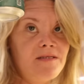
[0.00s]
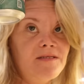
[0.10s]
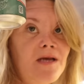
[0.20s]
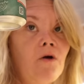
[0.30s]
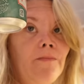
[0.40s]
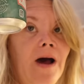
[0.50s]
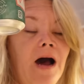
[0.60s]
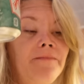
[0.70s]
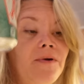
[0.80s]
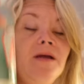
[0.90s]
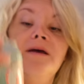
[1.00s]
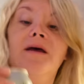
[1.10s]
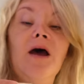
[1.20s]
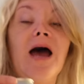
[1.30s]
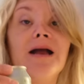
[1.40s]
Soda pop.
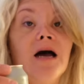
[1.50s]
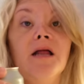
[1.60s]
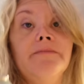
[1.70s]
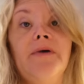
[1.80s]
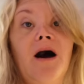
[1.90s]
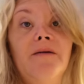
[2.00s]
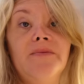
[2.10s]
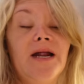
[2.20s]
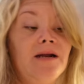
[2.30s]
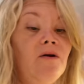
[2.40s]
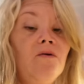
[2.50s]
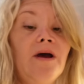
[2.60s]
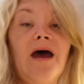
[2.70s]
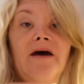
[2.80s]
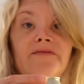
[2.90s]
I call it pop, but I know
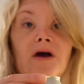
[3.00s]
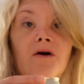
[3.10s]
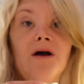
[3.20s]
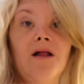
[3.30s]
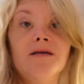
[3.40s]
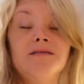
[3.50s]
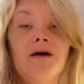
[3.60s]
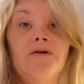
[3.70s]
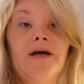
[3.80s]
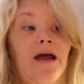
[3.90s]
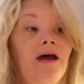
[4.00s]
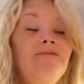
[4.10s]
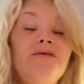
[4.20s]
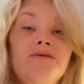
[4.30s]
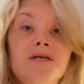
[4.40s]
half y'all call it soda and
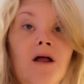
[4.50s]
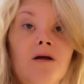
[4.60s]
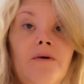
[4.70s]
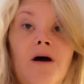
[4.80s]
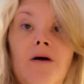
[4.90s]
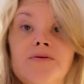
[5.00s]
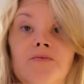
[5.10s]
half of us call it pop, so